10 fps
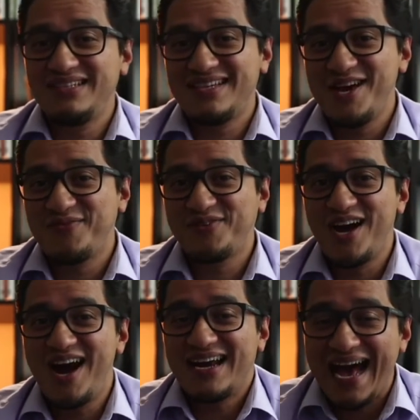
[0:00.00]
the sight of
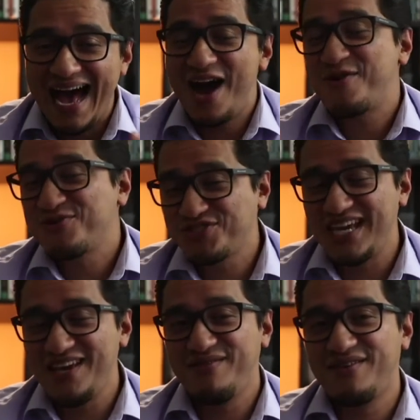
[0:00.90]
God, our
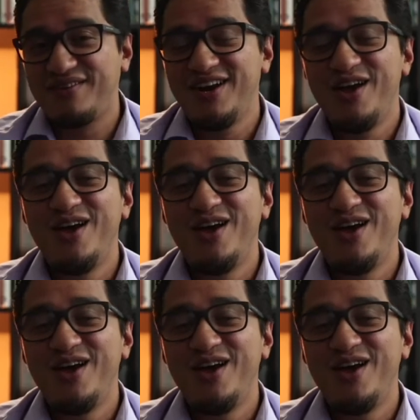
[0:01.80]
Savior,